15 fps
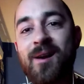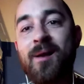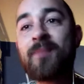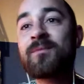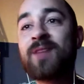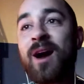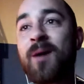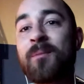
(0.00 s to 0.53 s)

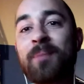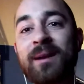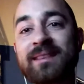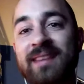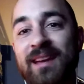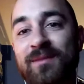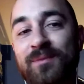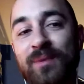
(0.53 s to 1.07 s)
No, but
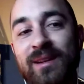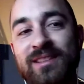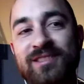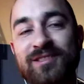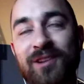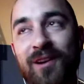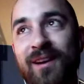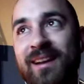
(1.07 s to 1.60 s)
they
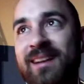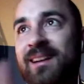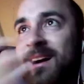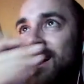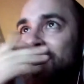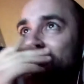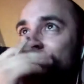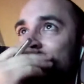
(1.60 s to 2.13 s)
restarted.
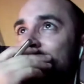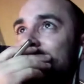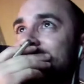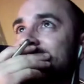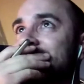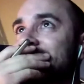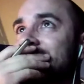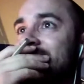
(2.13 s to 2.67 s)
Was
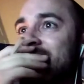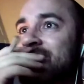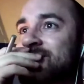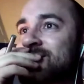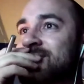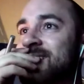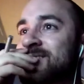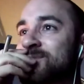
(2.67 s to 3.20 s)
it
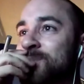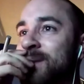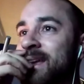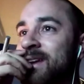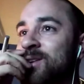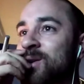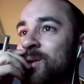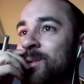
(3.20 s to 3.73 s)
this
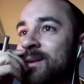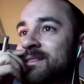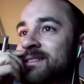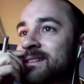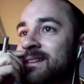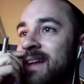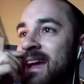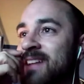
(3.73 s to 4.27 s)
week or was
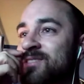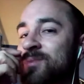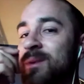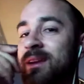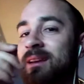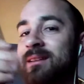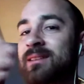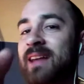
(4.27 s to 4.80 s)
it last
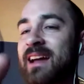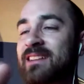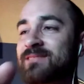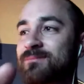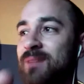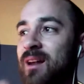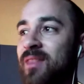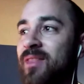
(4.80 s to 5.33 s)

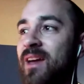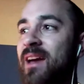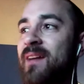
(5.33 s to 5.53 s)
month?